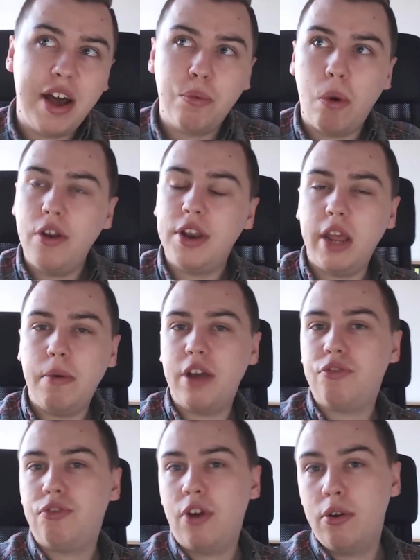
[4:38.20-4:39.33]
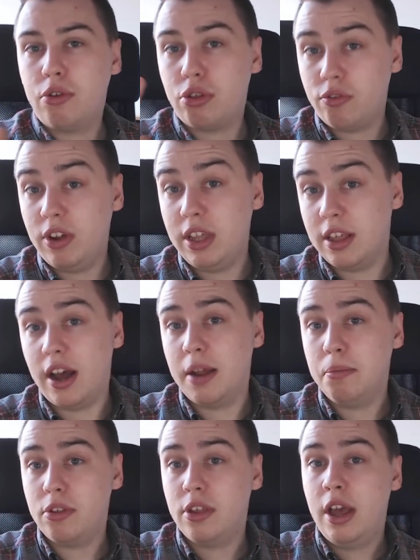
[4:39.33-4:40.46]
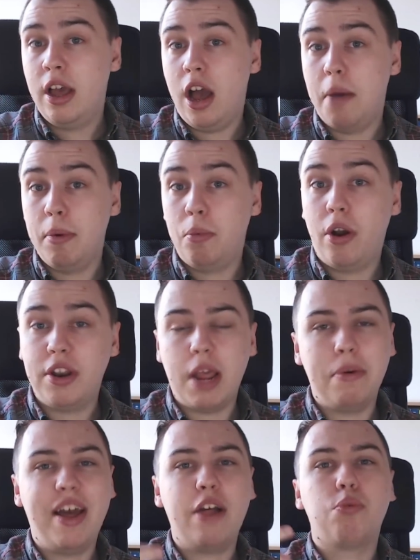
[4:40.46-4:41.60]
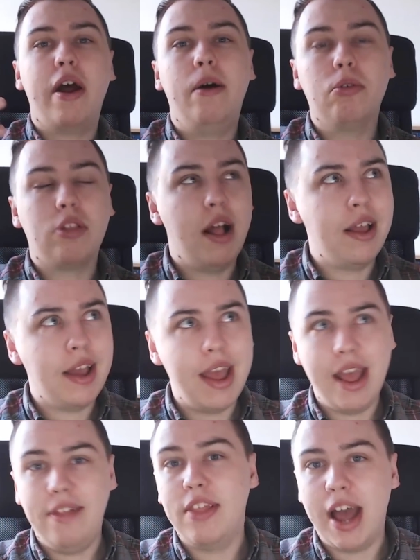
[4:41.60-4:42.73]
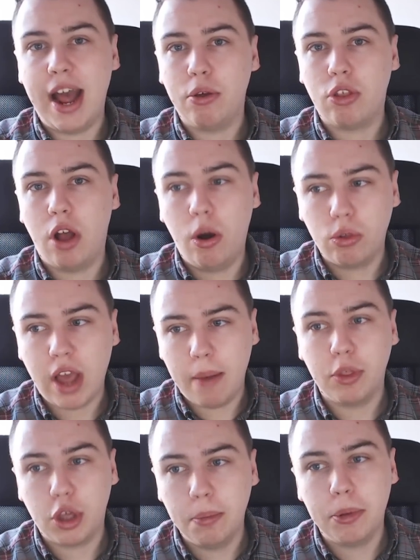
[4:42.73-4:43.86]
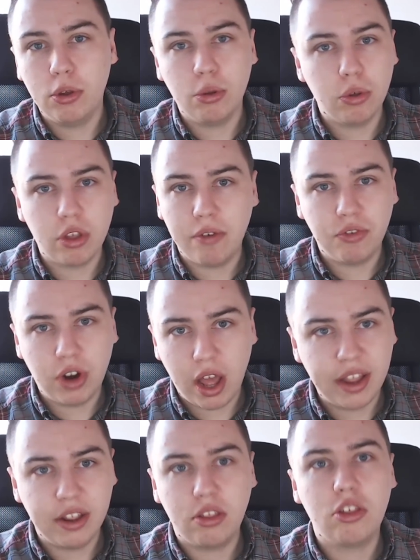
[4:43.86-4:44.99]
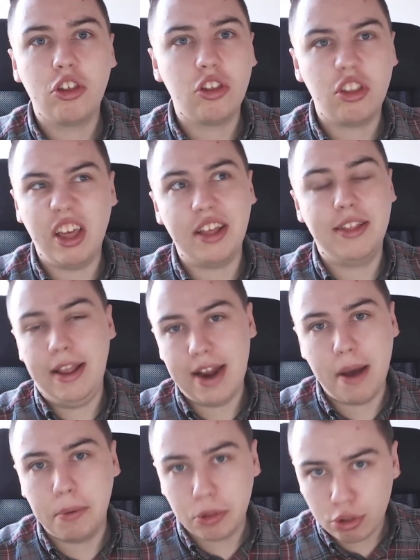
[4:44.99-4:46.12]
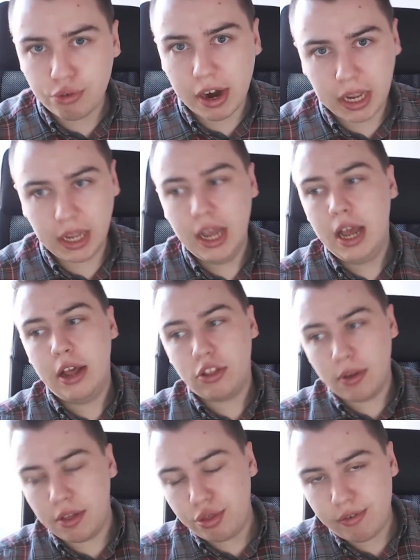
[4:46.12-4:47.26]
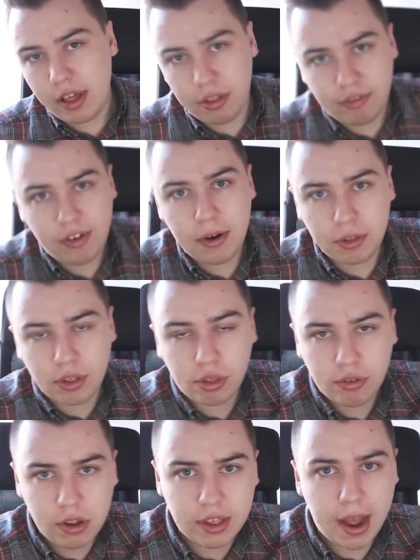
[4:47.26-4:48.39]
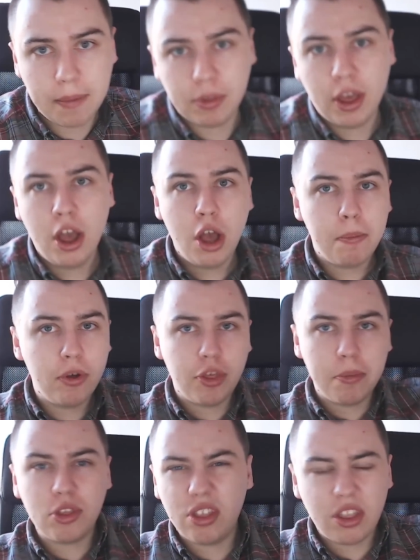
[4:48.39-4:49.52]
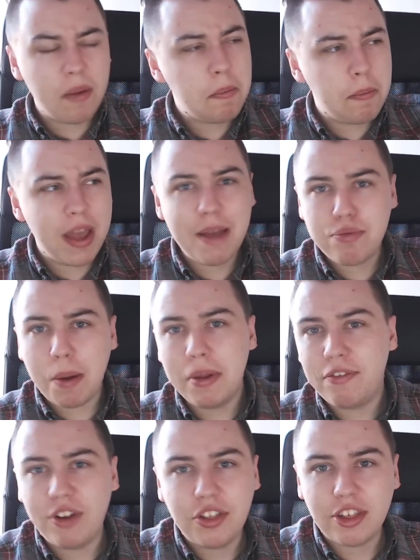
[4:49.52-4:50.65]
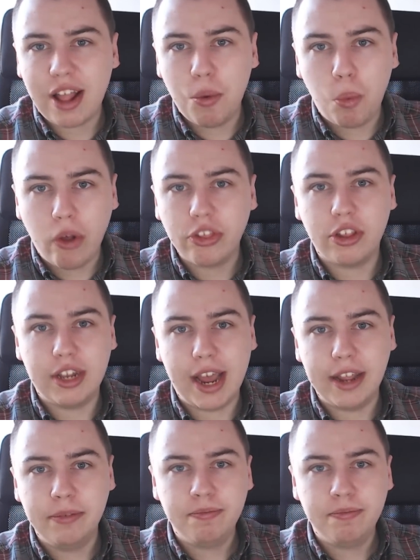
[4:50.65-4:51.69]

one day where it's froze 3 times in one day, but that's where I was like in the house the whole time the computer was on for like 16 hours straight. So it froze 3 times, but it probably freezes like once a day.